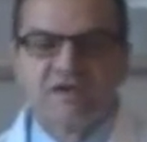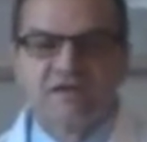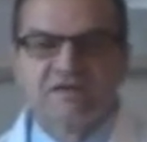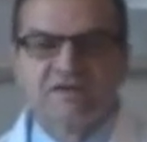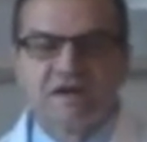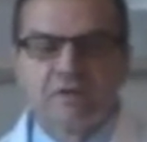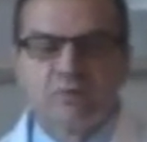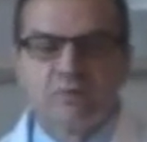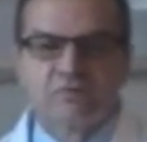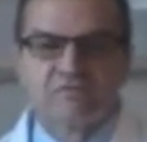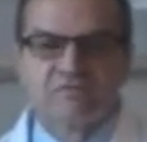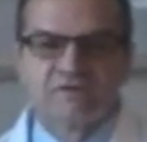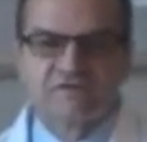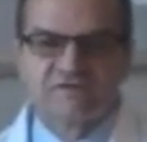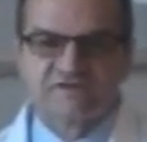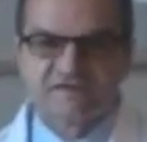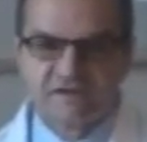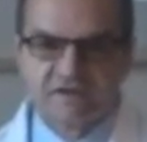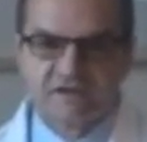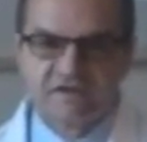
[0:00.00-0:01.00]
that will
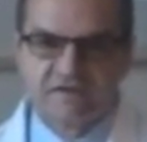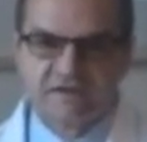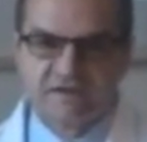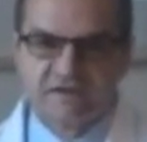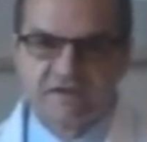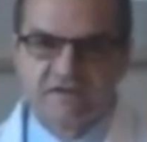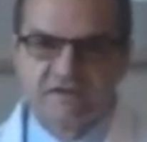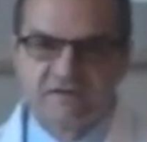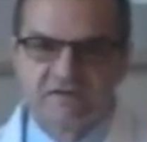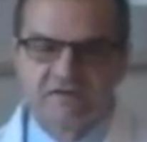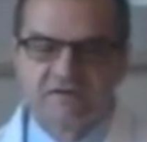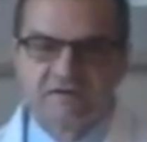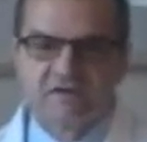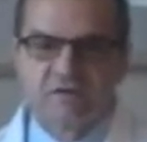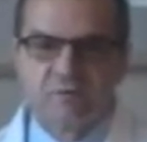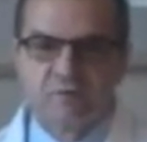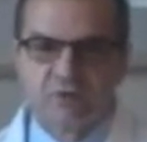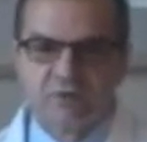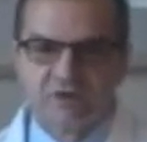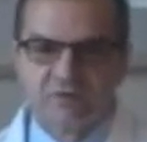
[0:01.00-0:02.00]
facilitate the
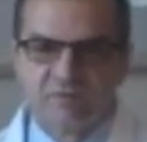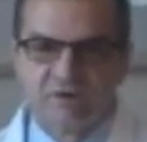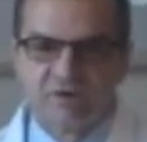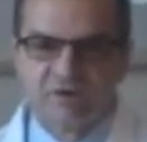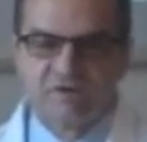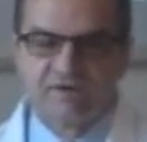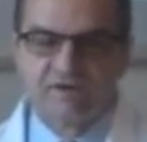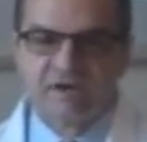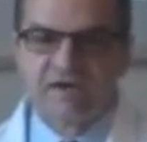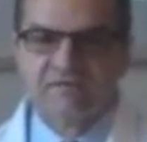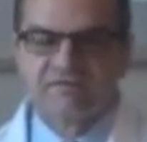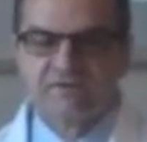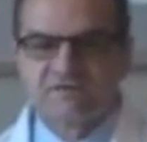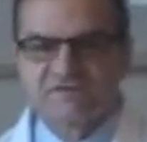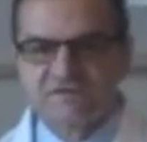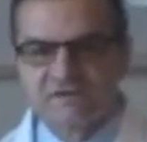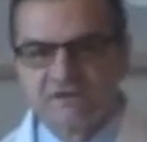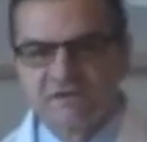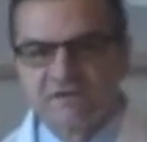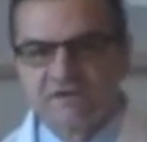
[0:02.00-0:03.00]
debridement and
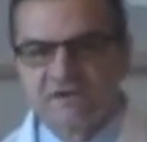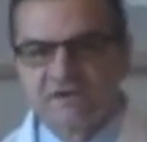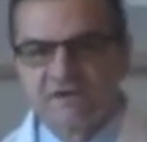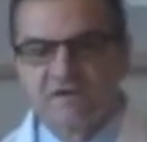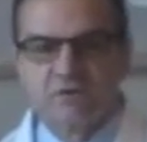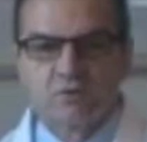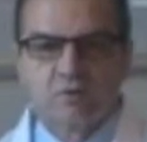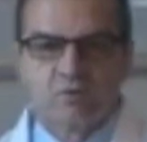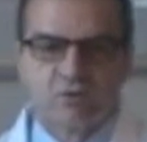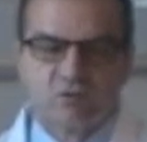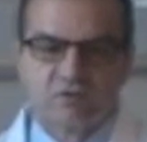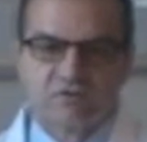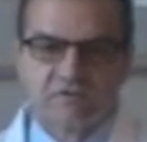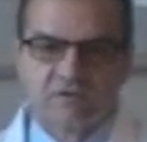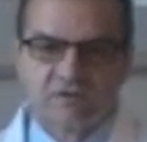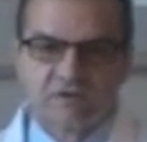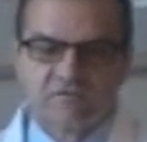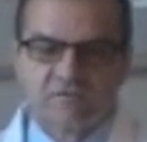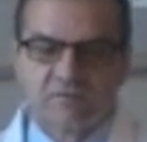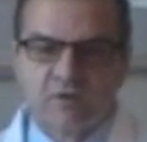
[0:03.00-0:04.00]
facilitate the
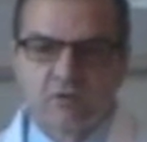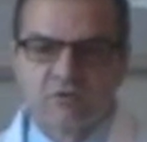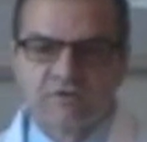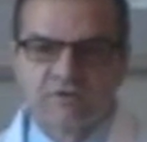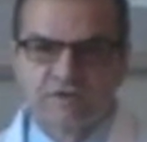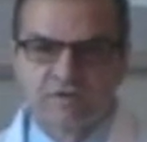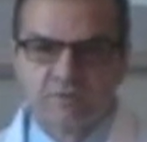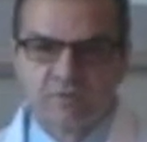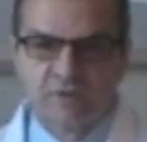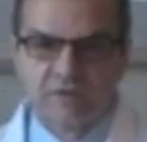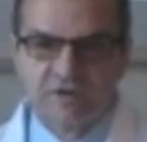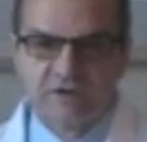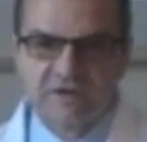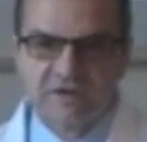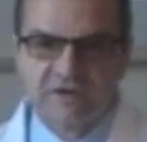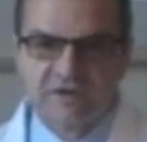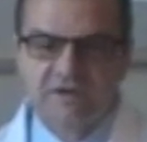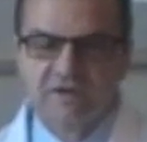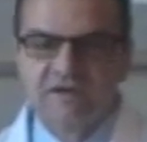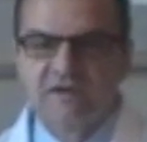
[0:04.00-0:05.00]
removal of both the
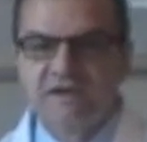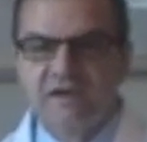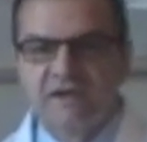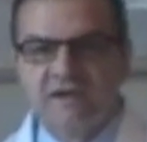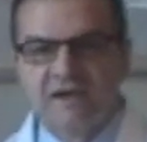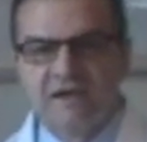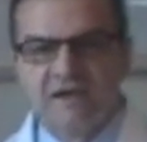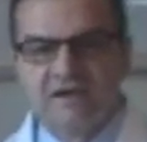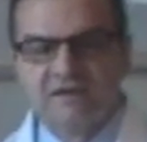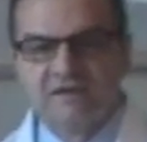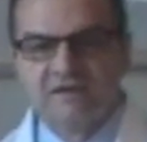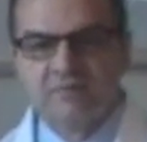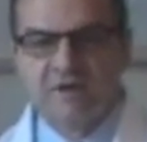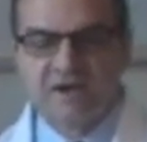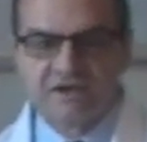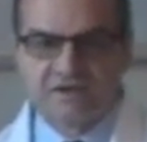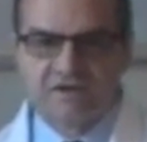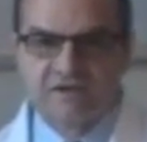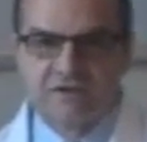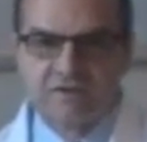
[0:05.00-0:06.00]
debris and the
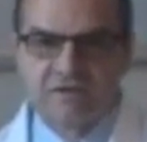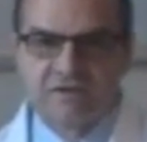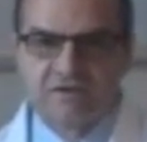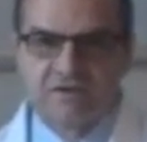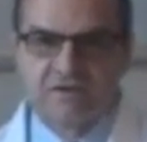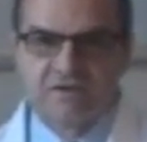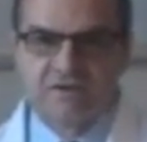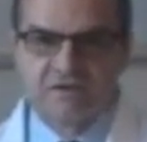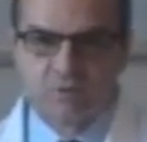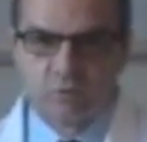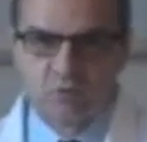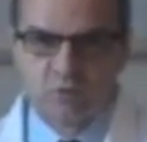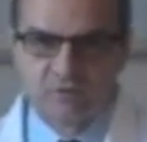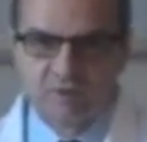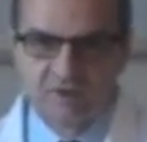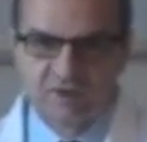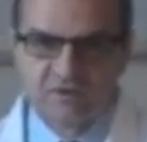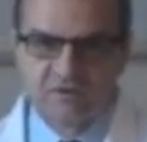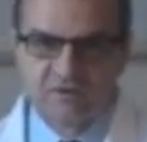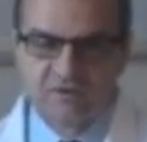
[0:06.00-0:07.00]
bacteria in the wound
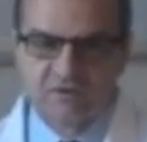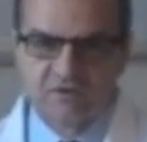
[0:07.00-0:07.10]
bed.